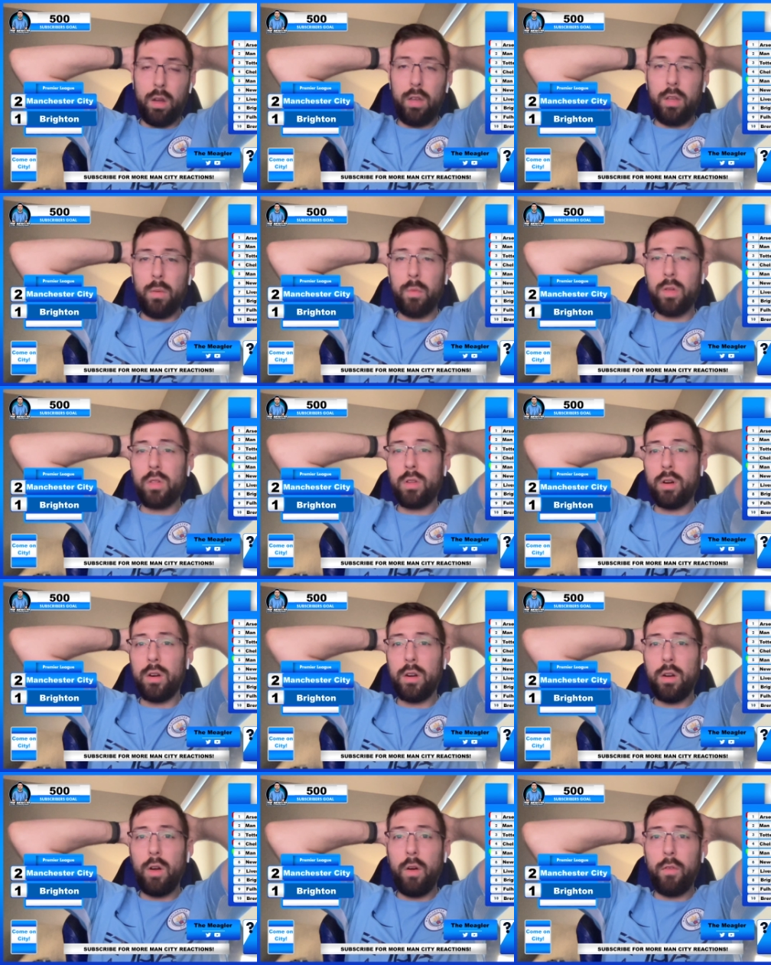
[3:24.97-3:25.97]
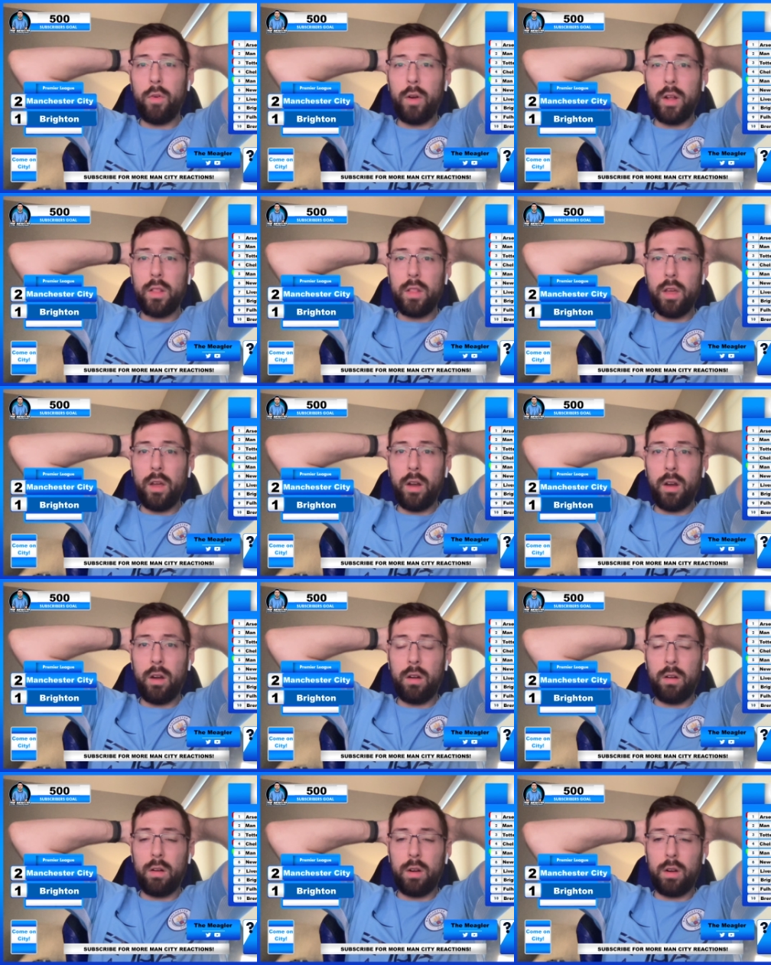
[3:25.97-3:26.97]
He almost turned it over right
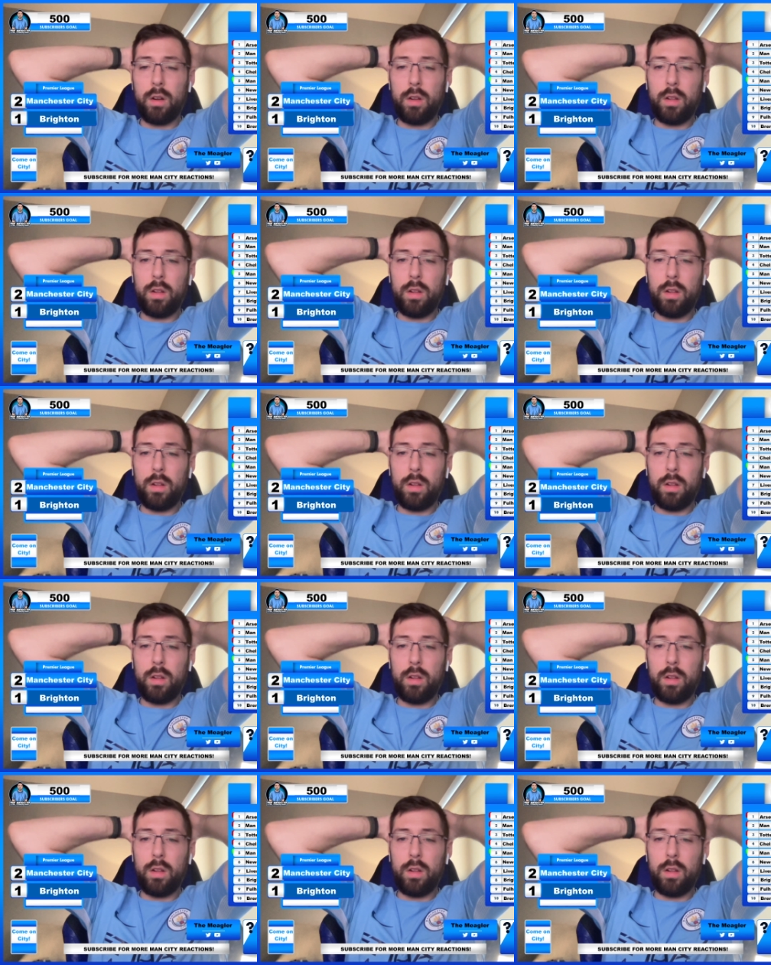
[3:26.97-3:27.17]
there.